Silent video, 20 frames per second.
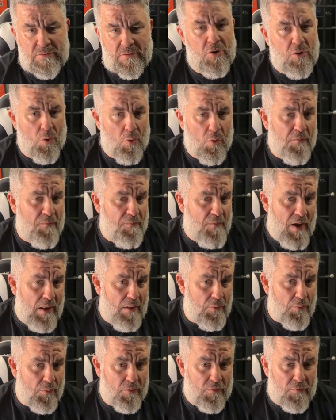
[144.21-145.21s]
Your
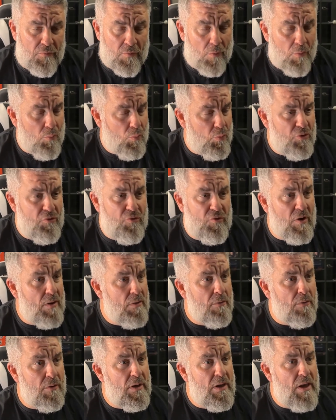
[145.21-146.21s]
followers would
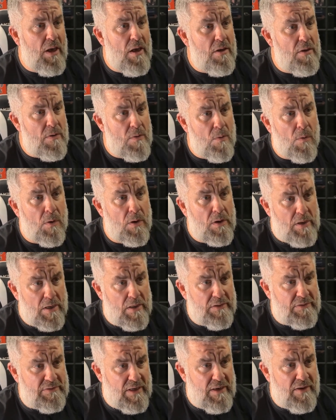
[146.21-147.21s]
generally get your
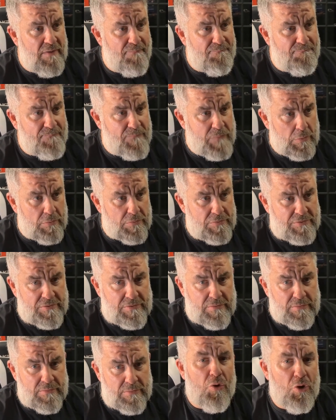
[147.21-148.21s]
content first.